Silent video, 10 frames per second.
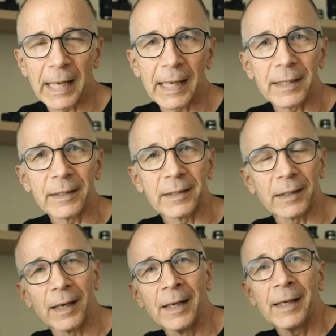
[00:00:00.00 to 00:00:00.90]
and
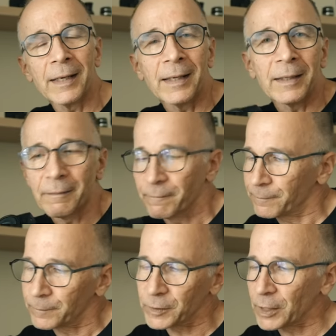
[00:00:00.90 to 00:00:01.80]

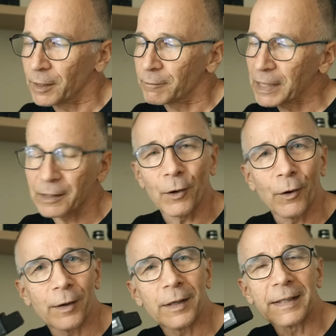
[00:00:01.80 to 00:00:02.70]
the
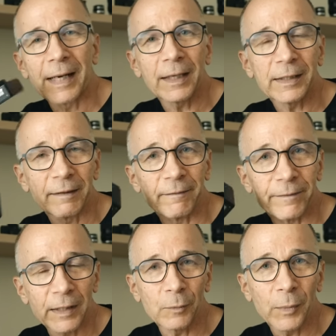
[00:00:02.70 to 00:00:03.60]
Ricoh negative
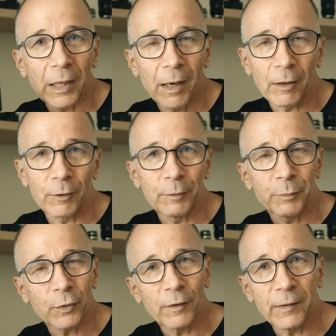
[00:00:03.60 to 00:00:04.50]
film color
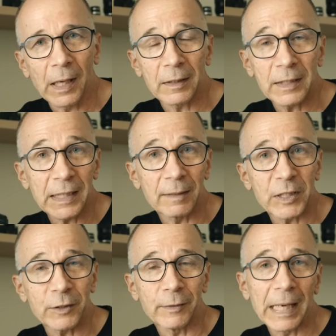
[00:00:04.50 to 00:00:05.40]
profile seems
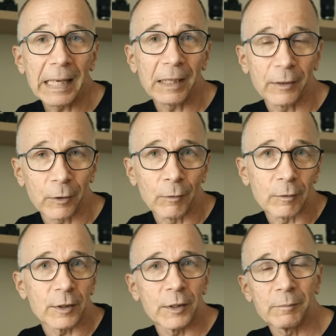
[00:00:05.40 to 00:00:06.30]
to nail
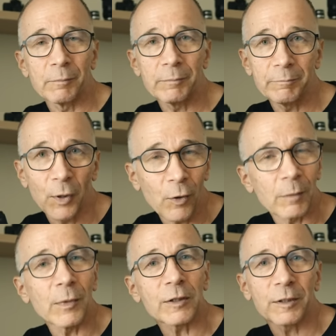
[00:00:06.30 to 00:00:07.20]
those
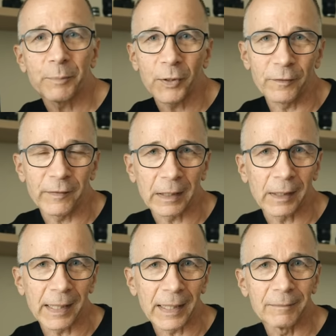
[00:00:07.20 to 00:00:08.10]
almost
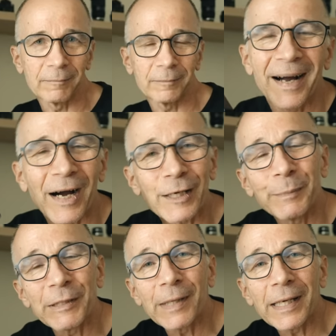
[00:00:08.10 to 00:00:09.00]
perfectly. I'd
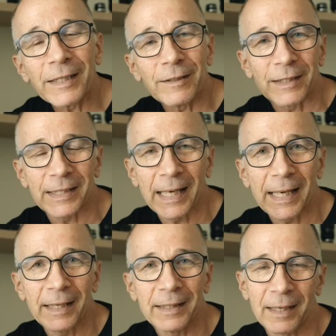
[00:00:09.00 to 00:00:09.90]
be ready to
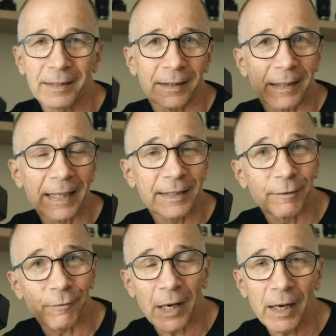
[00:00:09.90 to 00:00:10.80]
say that it
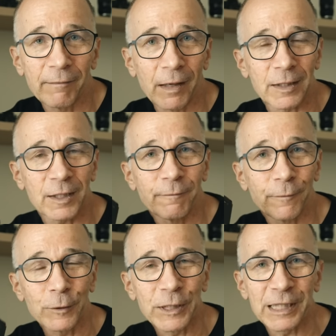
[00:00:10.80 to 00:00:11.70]
rivals
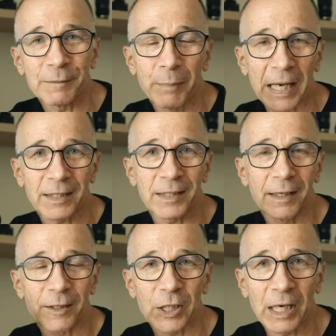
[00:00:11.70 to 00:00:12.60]
Fuji's best
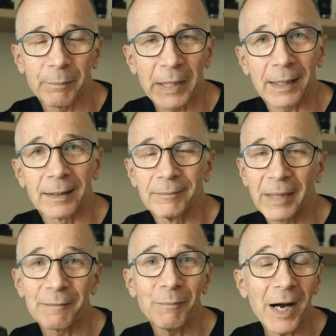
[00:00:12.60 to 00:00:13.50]
JPEG,
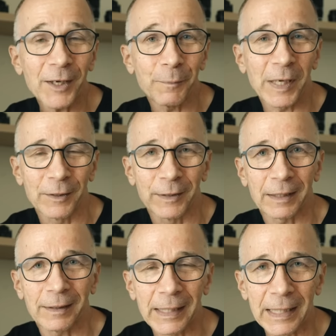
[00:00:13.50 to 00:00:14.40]
in my opinion
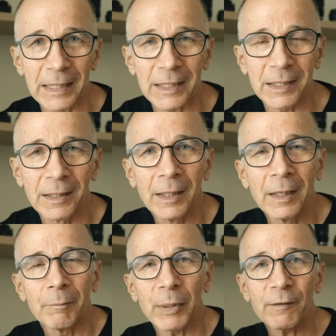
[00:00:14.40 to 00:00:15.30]
at least.
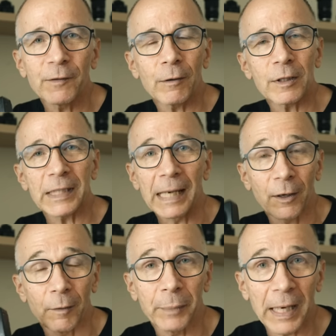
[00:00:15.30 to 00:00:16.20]
But of course a
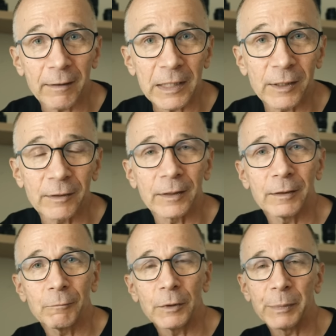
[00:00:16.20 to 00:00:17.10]
comparison
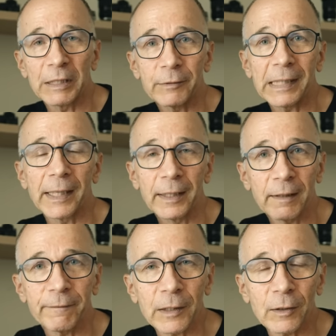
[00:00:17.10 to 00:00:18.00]
would be really
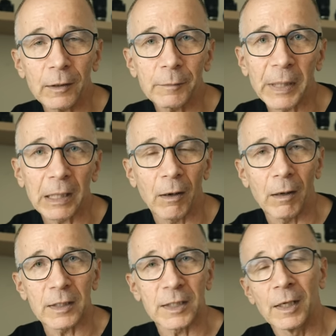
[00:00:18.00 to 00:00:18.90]
difficult
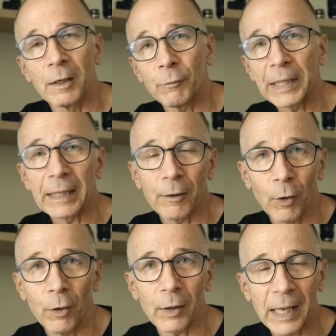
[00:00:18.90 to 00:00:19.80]
because we
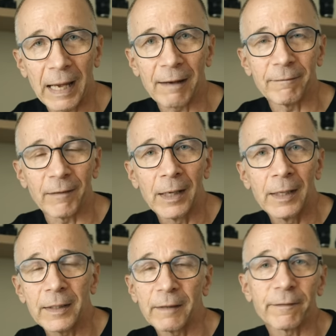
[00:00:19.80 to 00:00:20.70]
all have
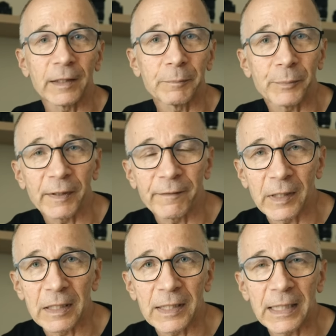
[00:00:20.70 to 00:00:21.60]
different
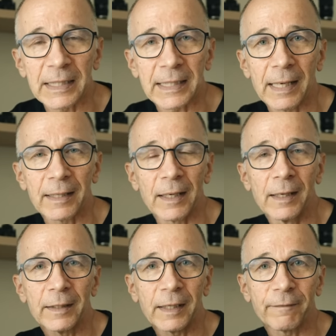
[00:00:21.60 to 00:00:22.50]
preferences and
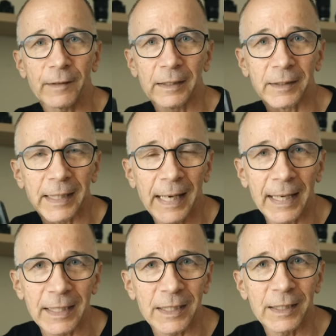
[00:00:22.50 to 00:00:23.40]
different
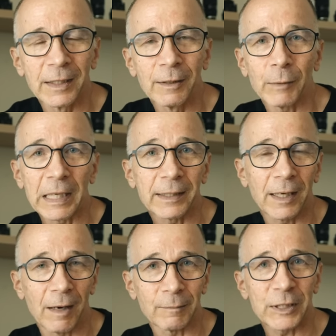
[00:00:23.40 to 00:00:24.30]
taste when it
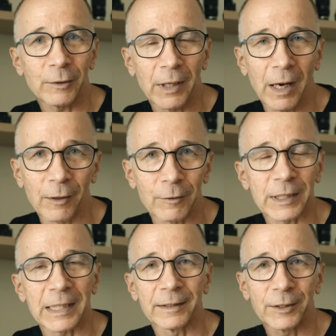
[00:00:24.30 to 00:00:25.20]
comes to
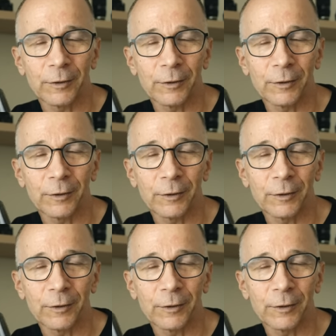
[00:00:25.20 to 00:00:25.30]
colors and